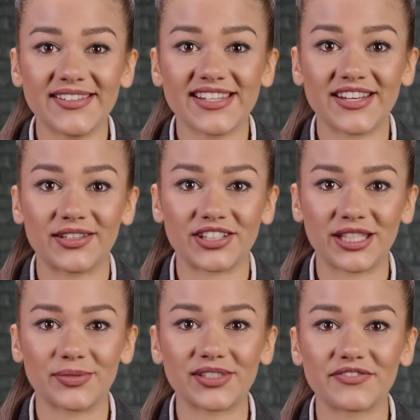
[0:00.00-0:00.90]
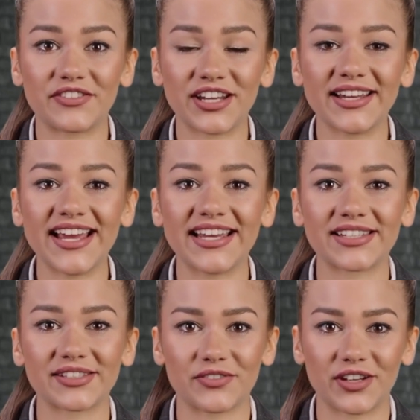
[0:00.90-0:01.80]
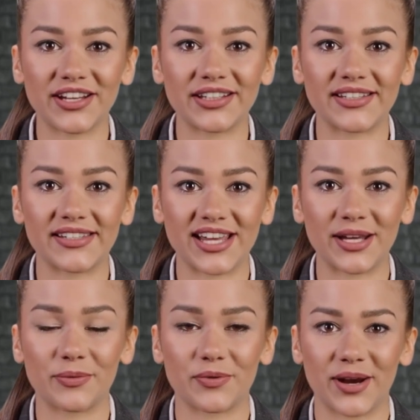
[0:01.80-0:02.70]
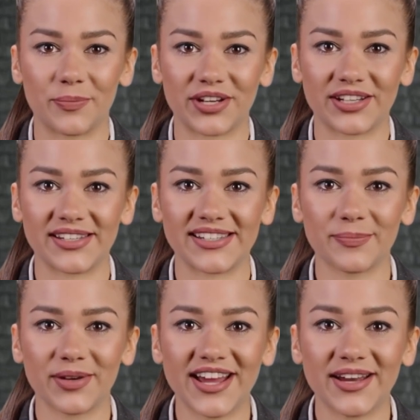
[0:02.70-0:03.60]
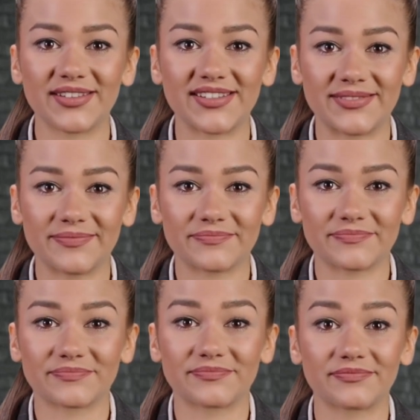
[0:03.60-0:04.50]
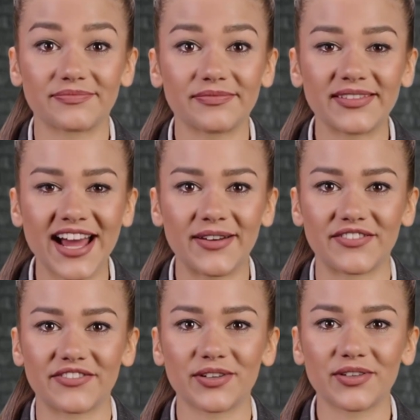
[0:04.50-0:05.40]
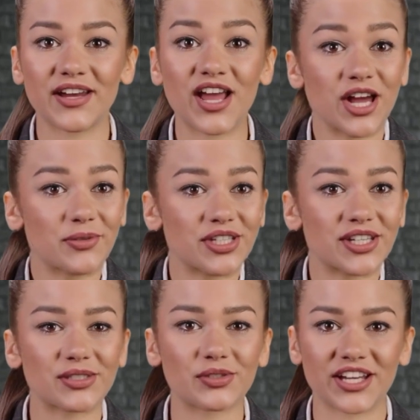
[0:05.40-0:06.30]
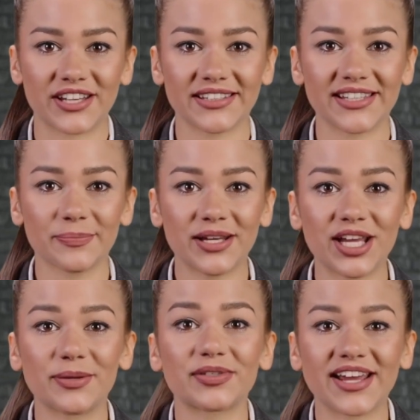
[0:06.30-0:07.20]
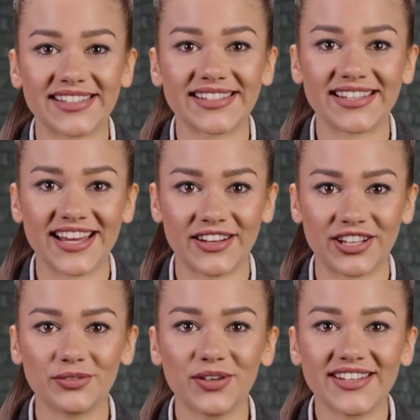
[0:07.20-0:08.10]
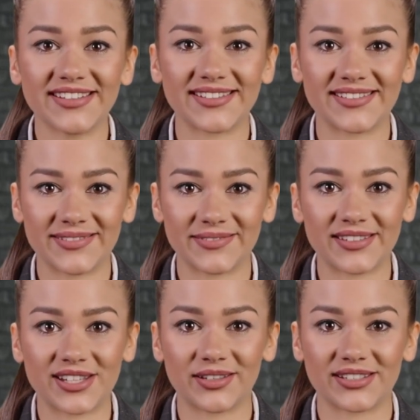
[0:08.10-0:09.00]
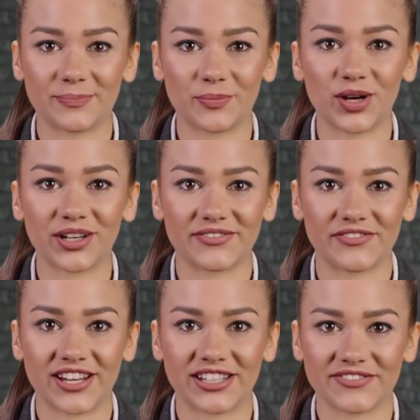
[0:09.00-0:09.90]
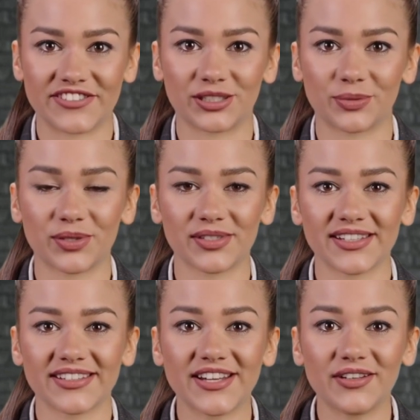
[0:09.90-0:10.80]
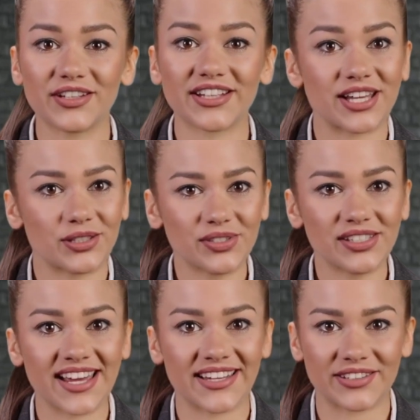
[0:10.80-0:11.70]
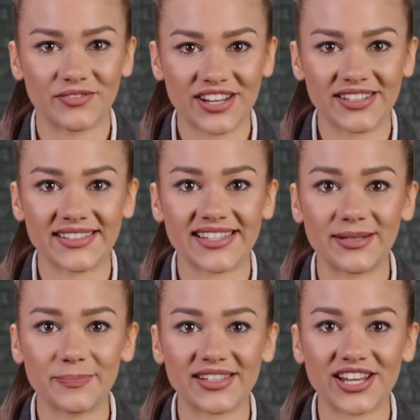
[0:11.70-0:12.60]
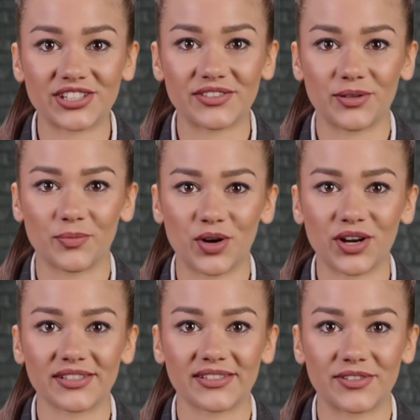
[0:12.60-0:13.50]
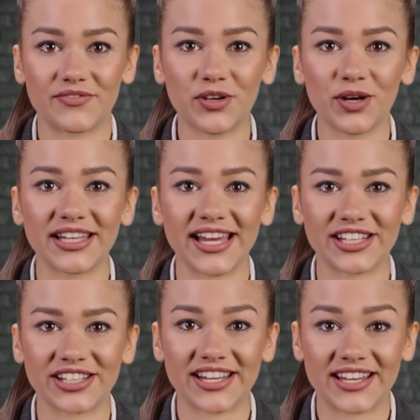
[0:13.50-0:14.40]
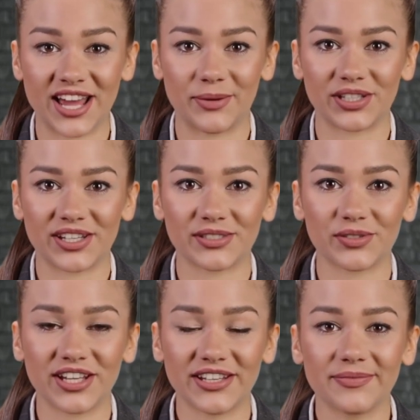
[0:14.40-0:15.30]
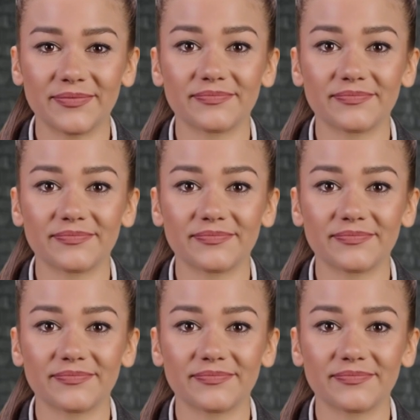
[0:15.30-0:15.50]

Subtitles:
seller keeps the fee and is free to sell the property to someone else. However, options trading can be complex and carries risks, so it's important for individuals to thoroughly understand the risks and potential rewards before engaging in options trading.